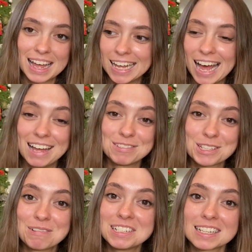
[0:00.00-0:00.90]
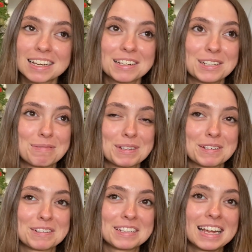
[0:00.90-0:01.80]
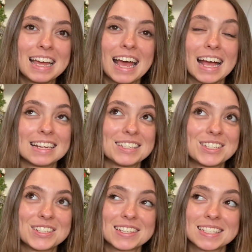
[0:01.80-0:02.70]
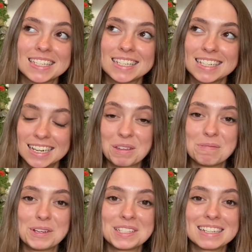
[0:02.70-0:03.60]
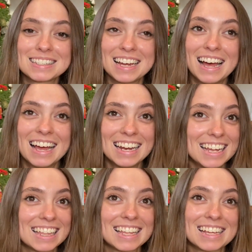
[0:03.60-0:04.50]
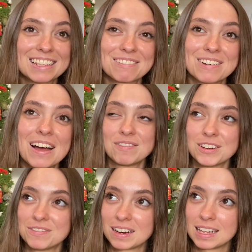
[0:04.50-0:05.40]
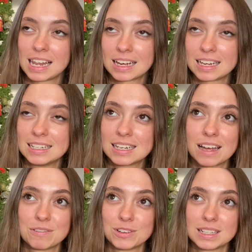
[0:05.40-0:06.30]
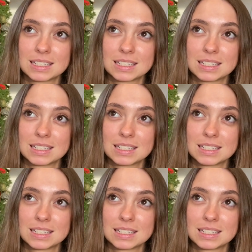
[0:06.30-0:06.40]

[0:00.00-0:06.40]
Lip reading: I have so much Lego to build, and it's just the most exciting thing in the world. I feel very lucky to have all this